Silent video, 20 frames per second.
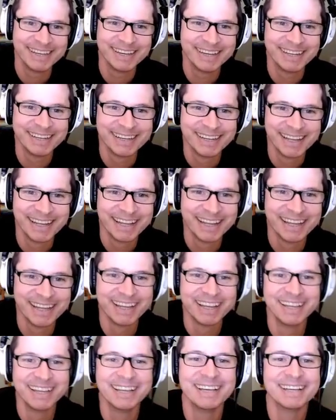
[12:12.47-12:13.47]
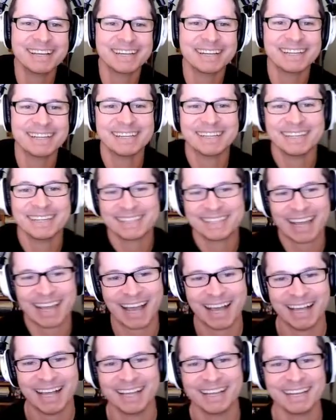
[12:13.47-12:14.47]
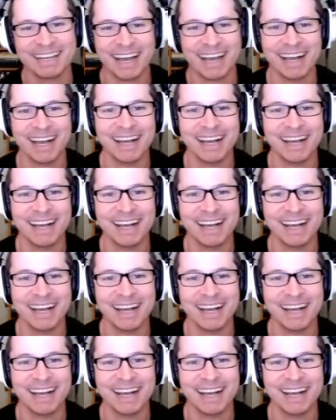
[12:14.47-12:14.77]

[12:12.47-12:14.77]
(not speaking)